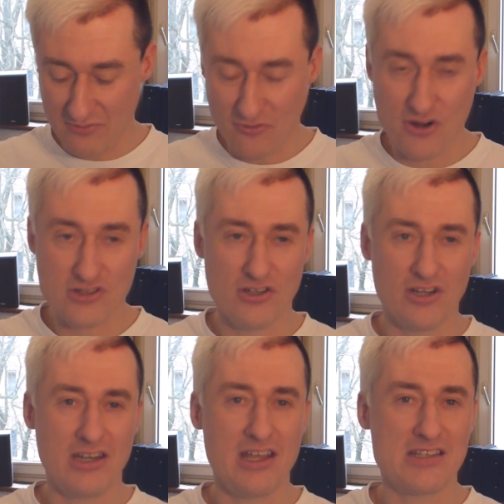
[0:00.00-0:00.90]

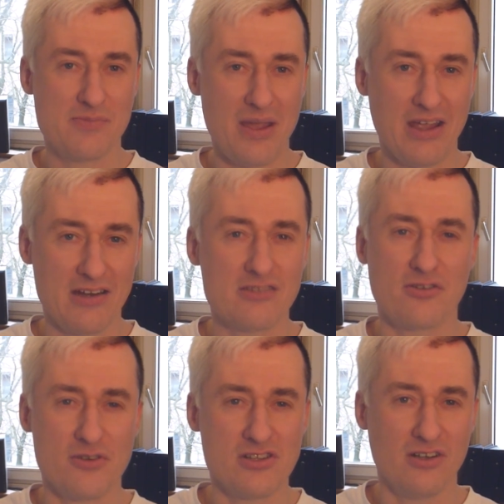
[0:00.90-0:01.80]
unfortunately it's back in its
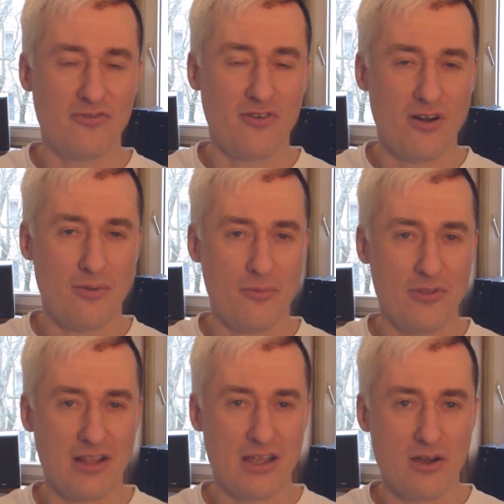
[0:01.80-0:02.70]
original form
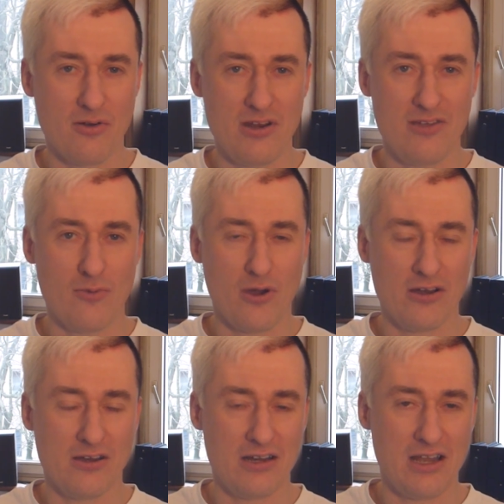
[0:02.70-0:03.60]
with like only
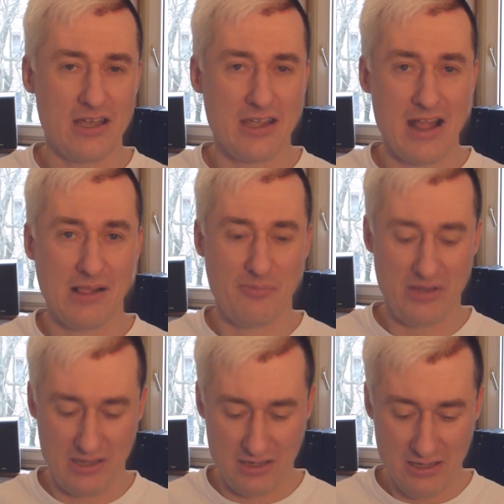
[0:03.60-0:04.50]
one like
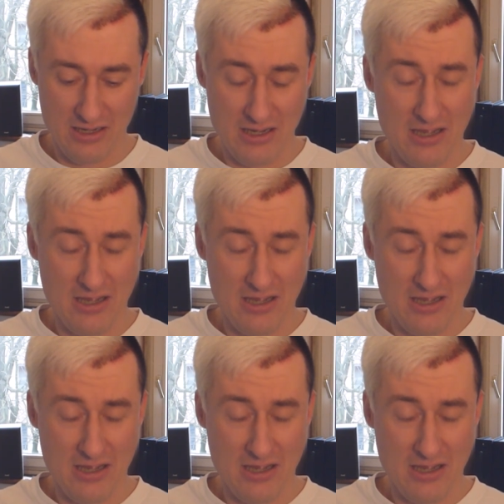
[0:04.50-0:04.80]
LP,